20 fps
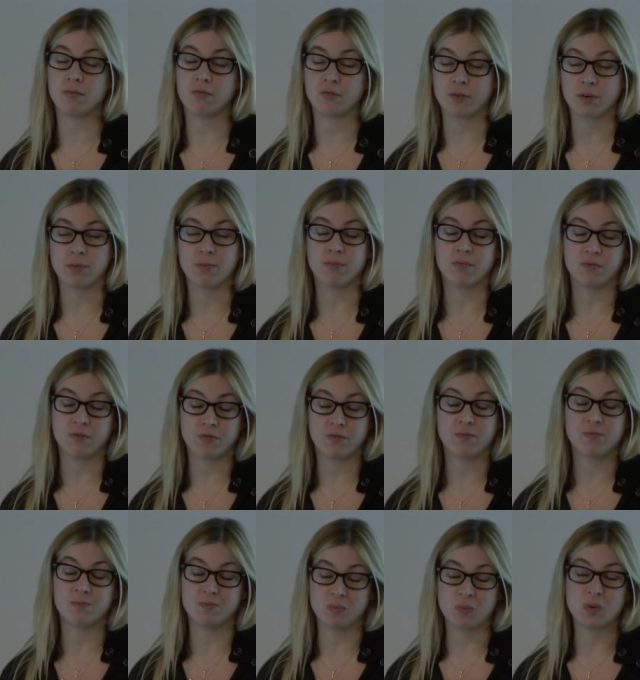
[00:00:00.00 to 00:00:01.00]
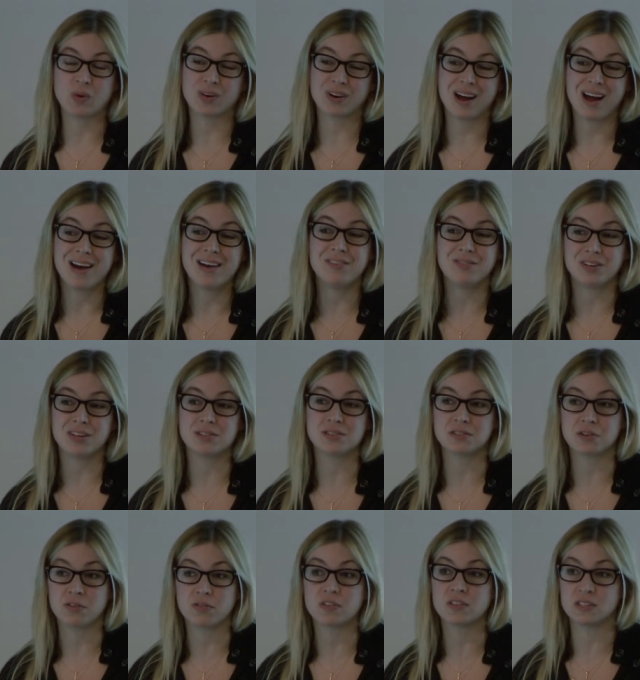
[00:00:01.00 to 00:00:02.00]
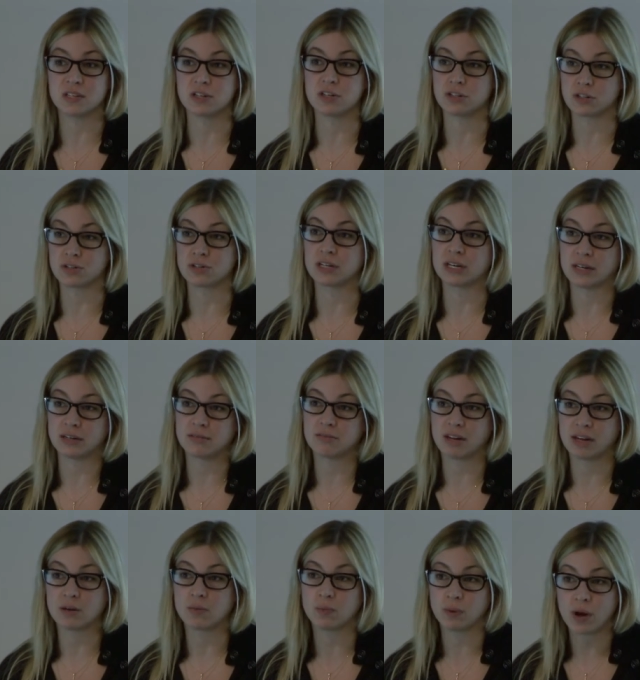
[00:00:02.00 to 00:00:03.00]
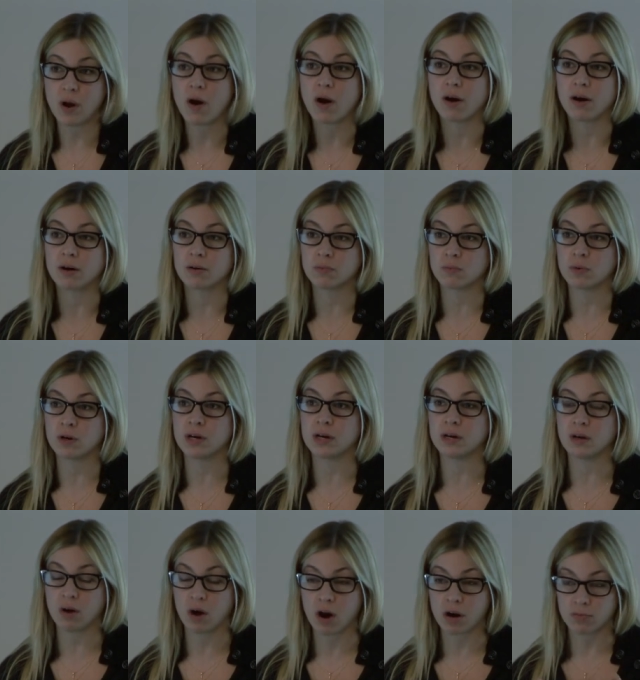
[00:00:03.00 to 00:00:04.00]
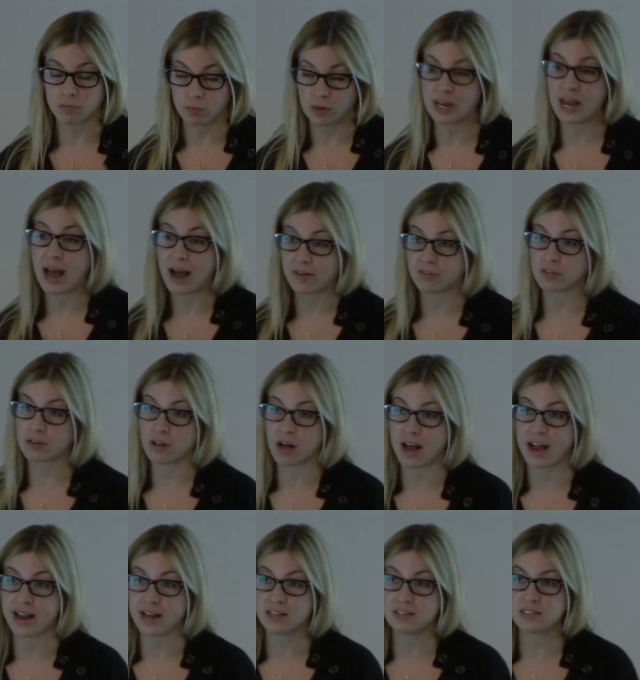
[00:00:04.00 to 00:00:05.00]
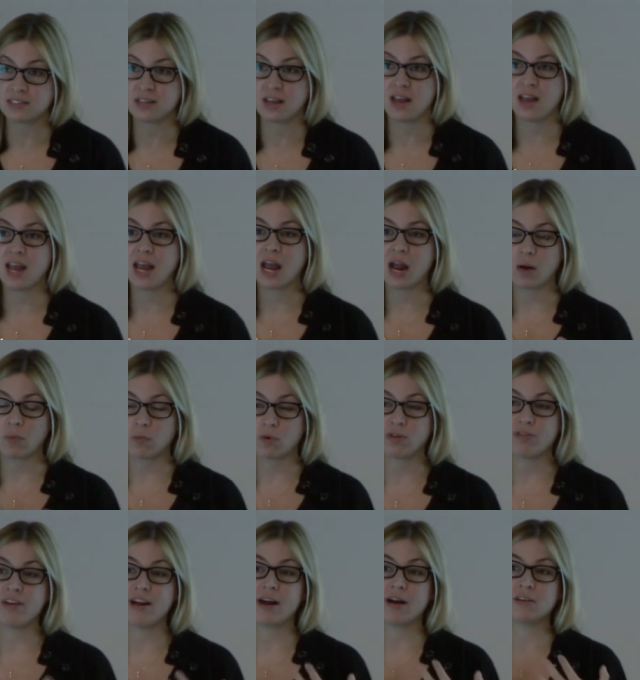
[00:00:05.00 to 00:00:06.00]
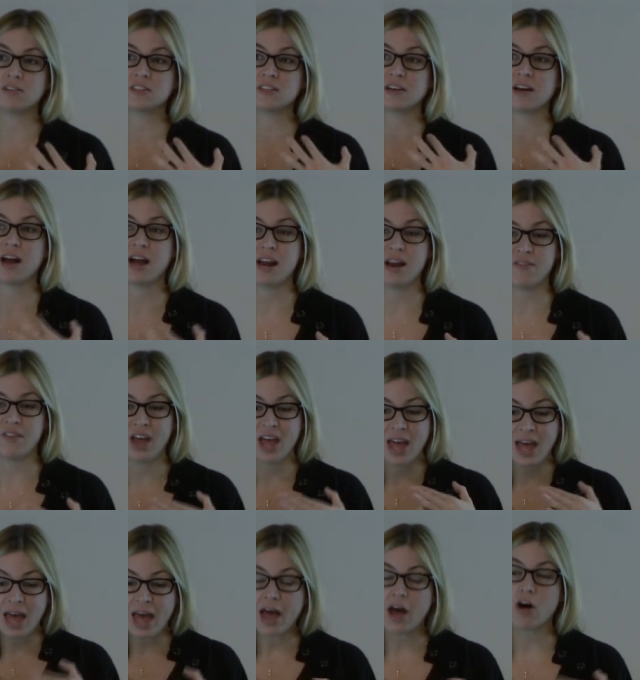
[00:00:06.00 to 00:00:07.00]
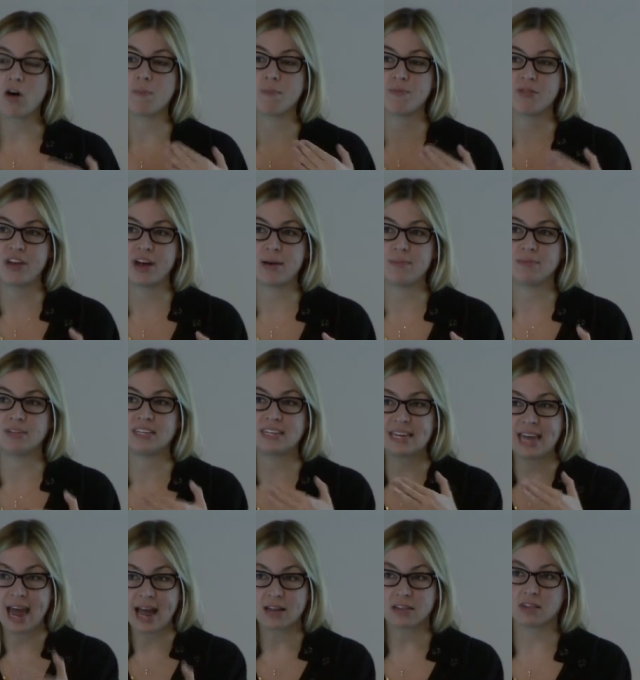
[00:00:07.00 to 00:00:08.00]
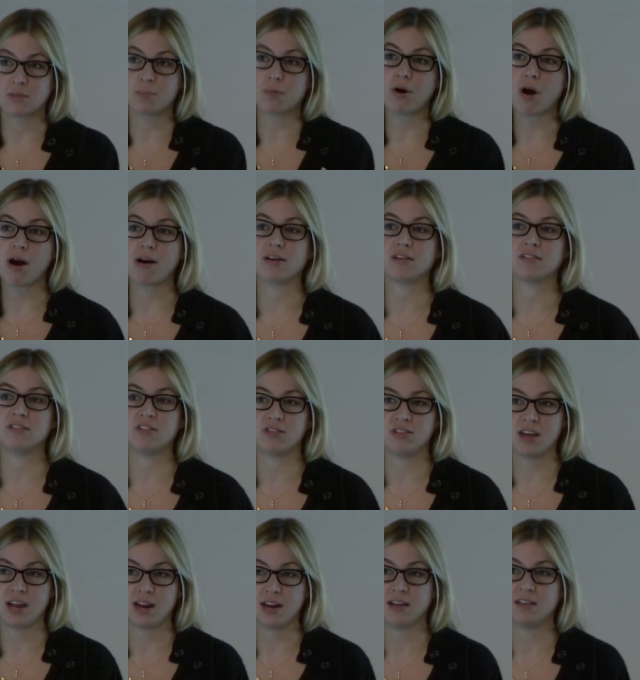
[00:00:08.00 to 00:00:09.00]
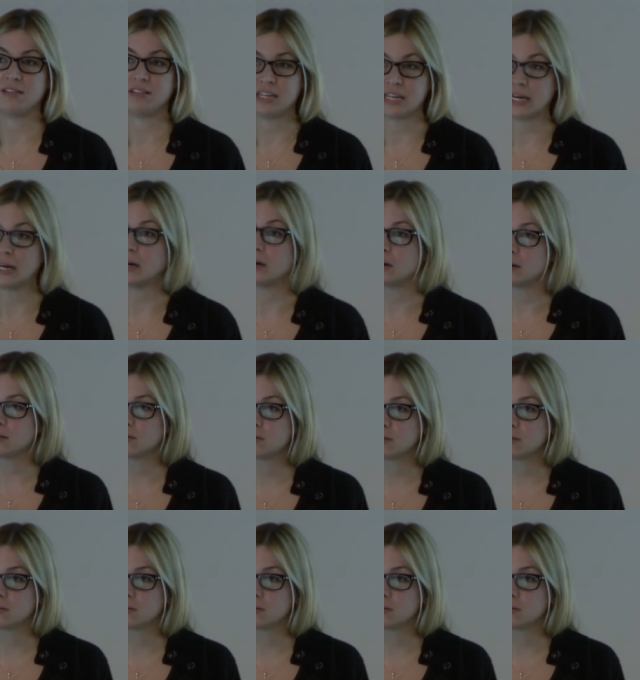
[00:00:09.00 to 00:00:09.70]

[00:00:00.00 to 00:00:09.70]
for, we're kind of in a service industry, like we are. We, are, we have clients, and we're there to kind of help them get the product that they need.